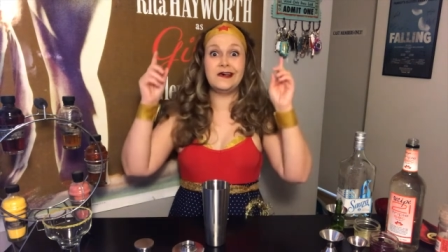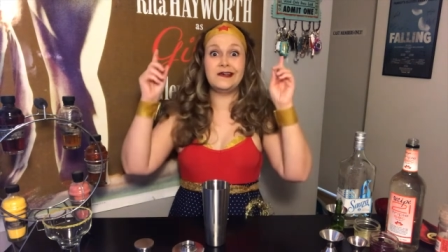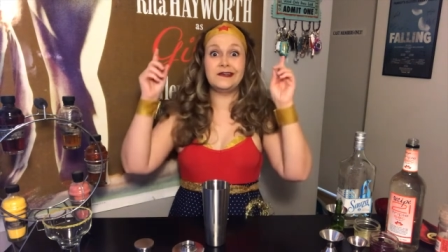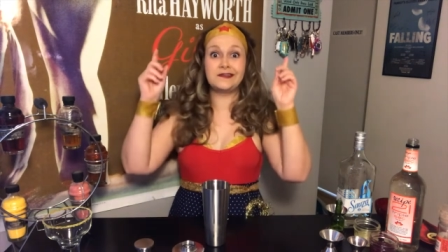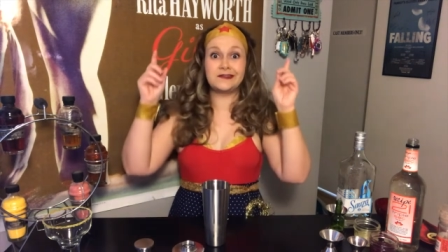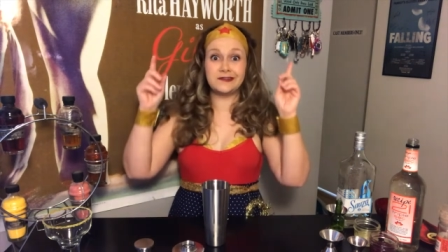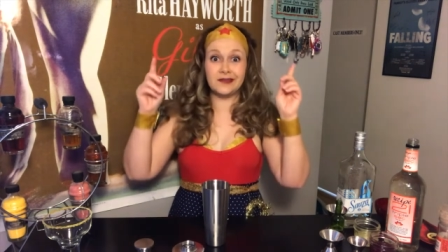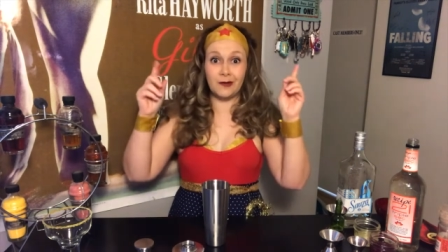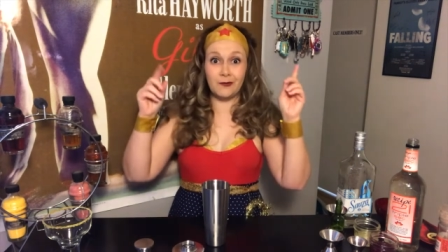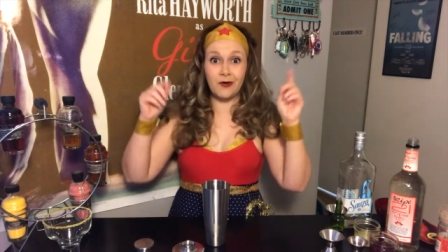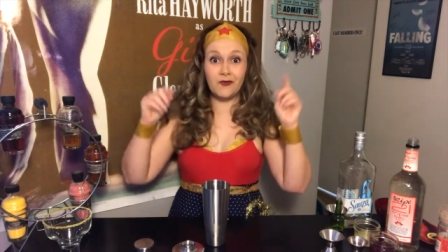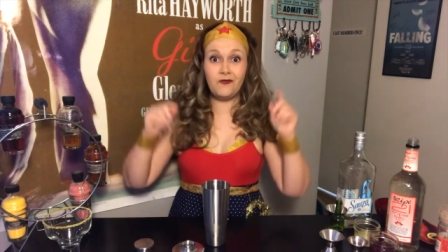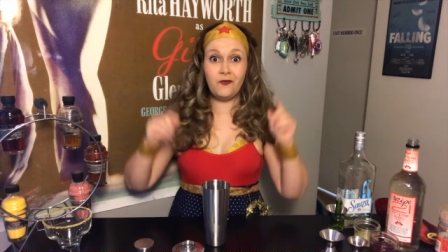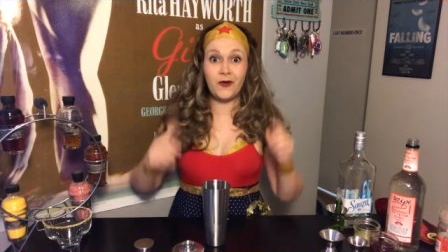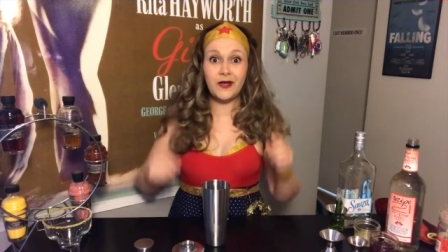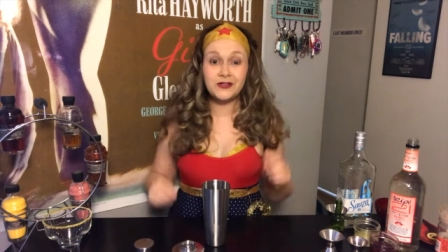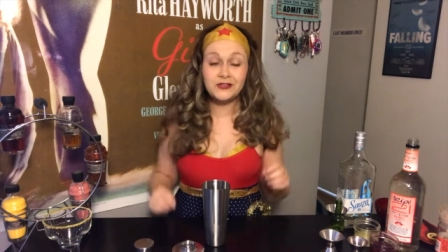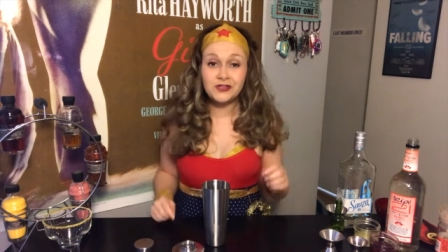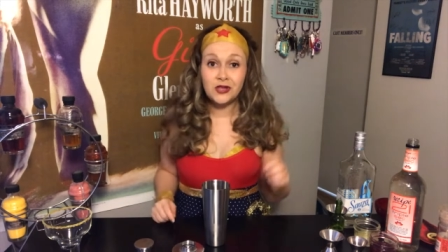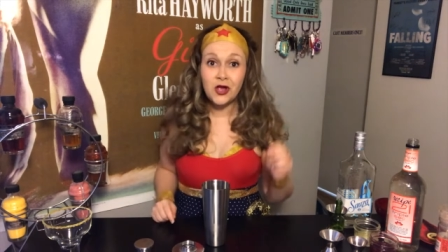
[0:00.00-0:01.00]
some of
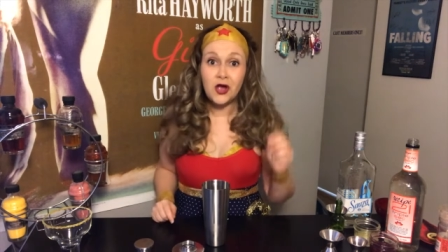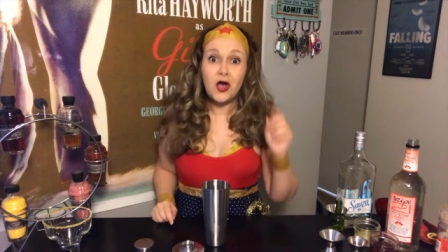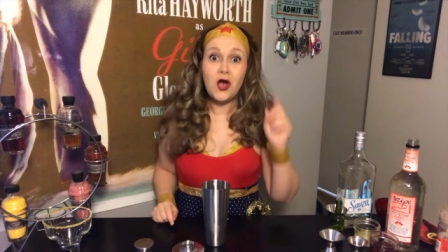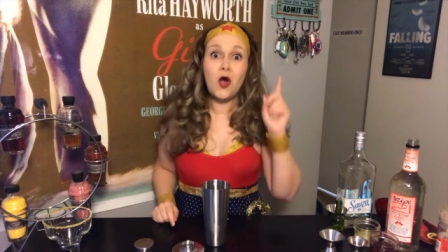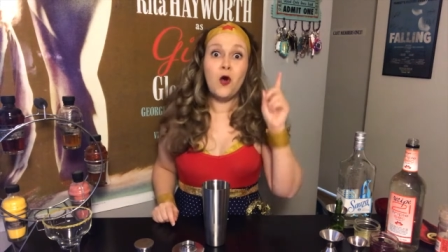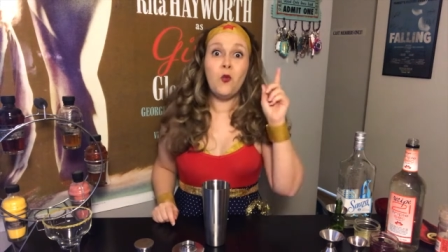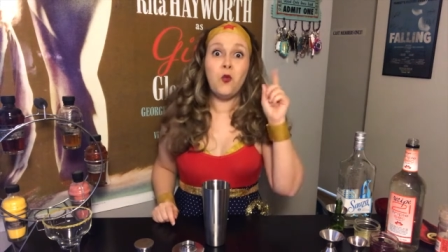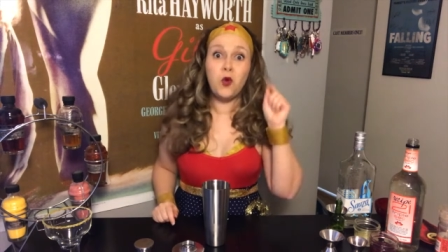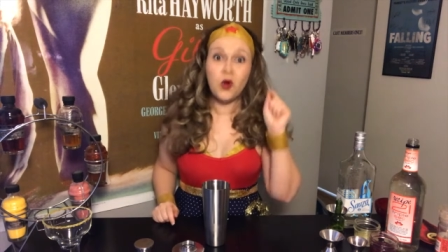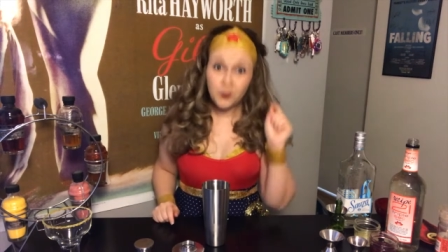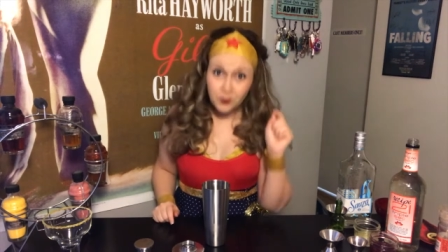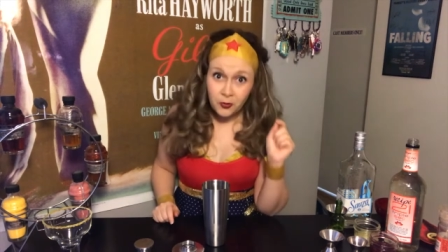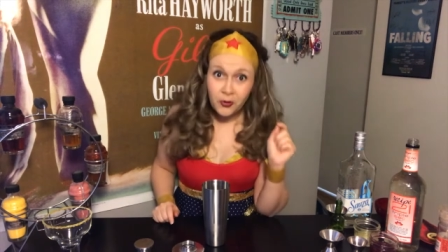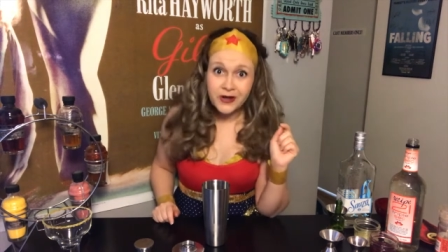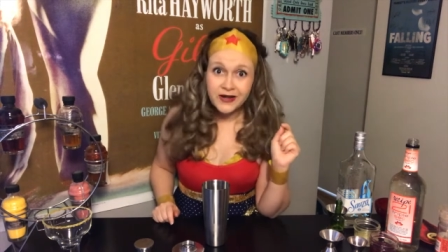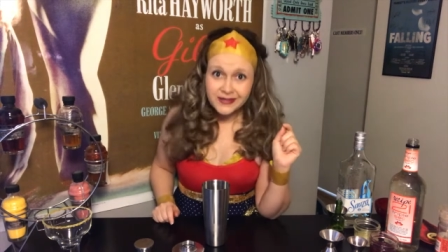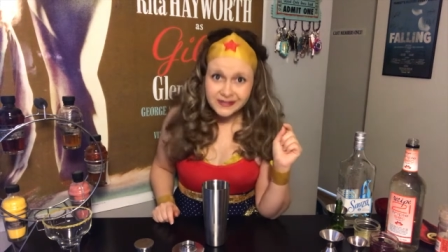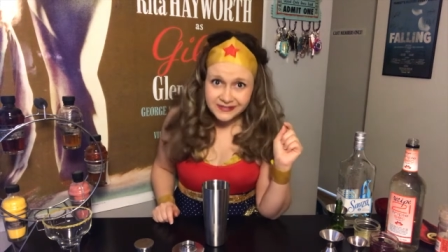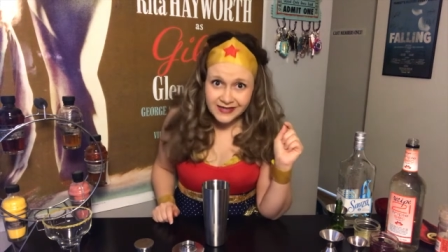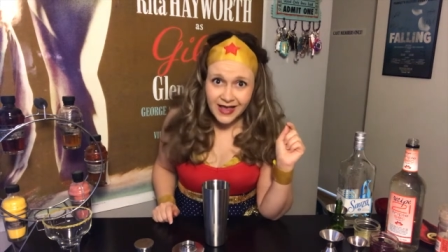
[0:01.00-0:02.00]
which were
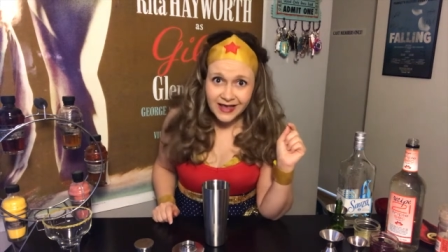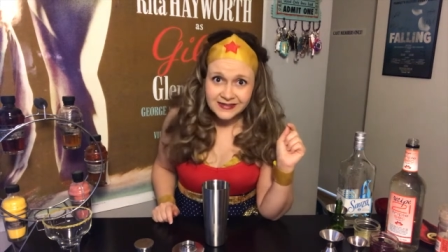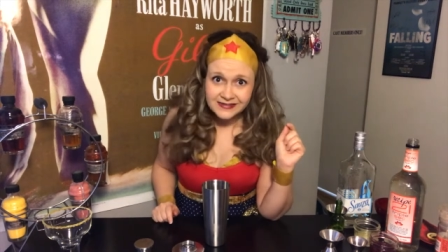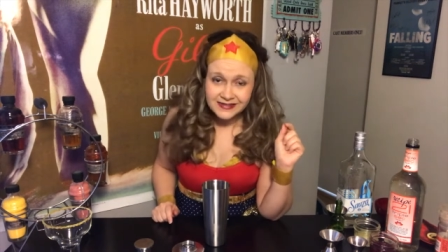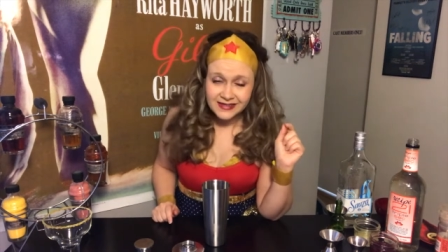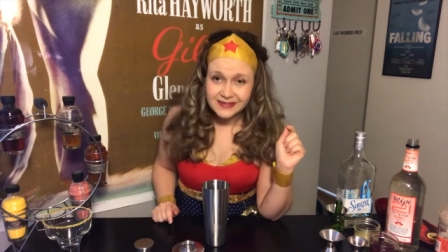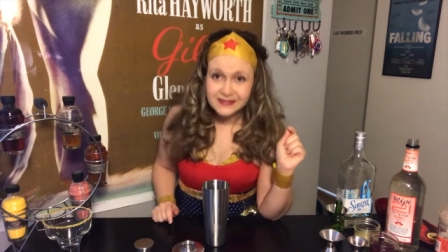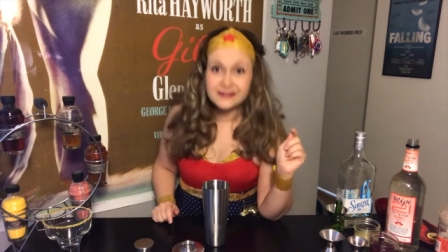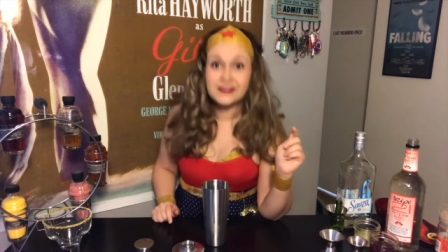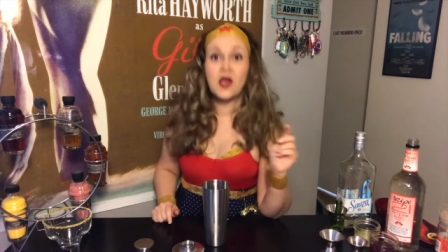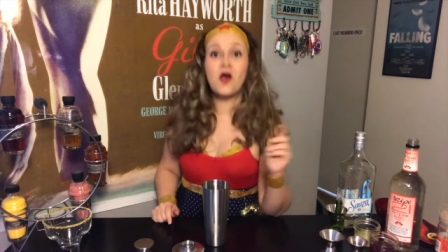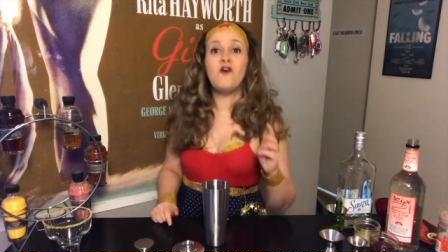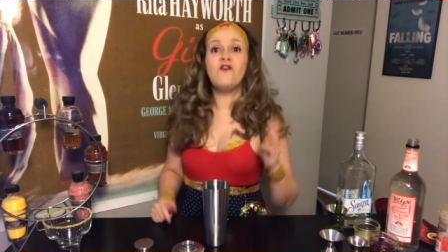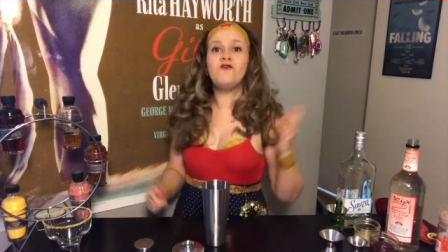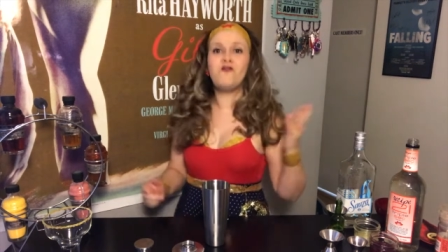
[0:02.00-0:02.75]
pretty sexist.